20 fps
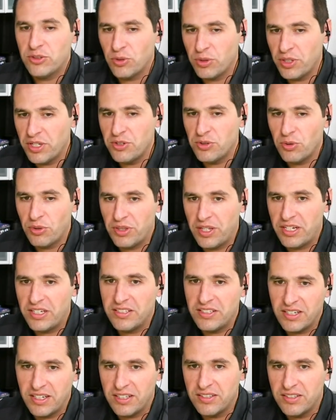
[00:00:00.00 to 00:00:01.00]
So these are
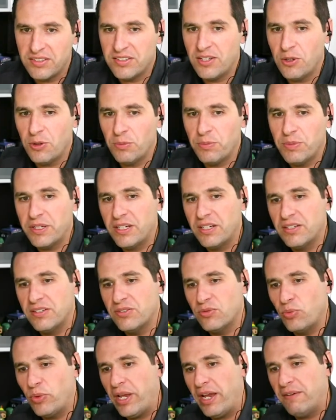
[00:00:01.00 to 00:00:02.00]
things to consider,
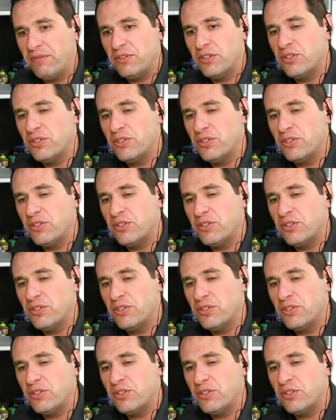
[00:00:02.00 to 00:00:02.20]
because we have